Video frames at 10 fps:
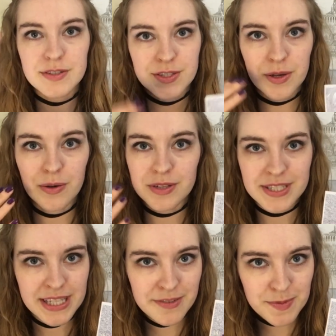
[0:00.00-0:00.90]
So to
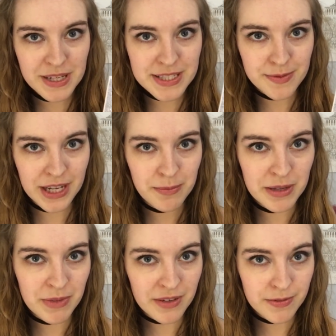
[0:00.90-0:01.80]
save space, when I
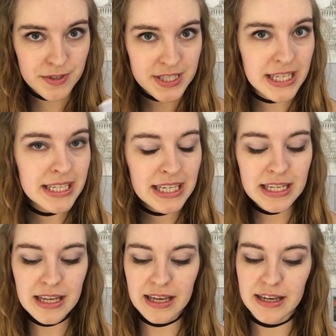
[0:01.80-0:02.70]
made my first aid kit,
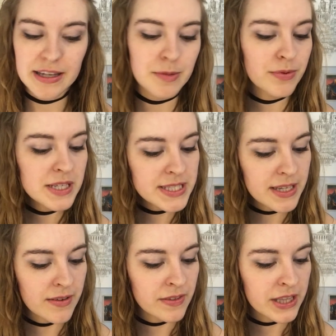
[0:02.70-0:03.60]
I compressed
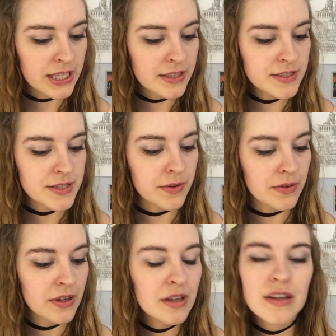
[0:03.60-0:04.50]
everything. So,
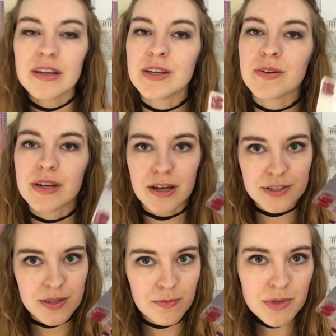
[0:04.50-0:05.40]
I got
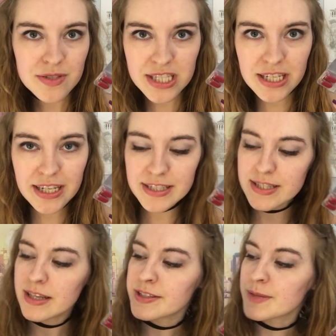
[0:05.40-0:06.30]
some Mucinex
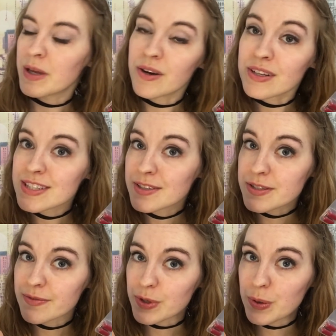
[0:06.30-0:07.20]
and some
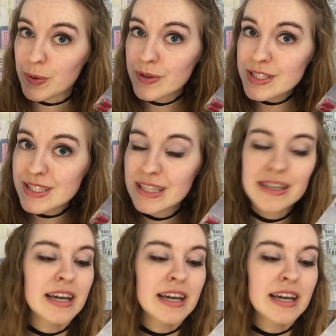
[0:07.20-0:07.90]
Alka-Seltzer for colds.